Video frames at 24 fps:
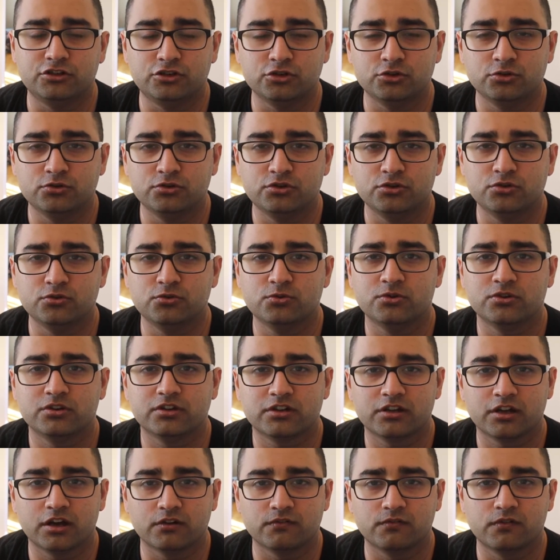doo-doo
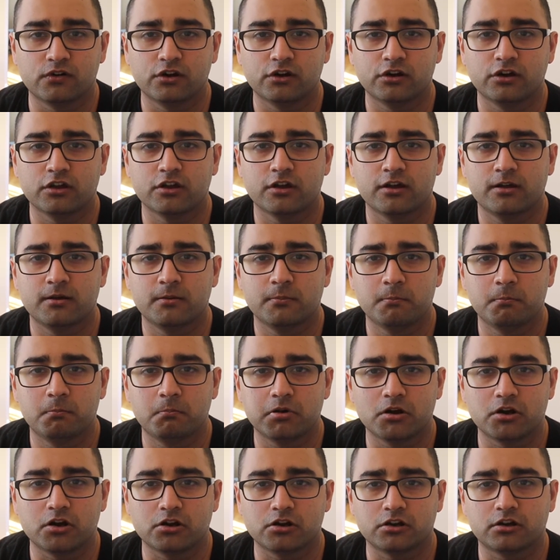covered
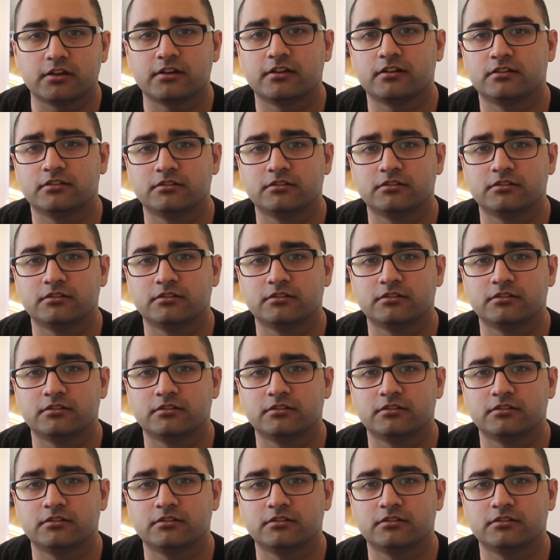bird.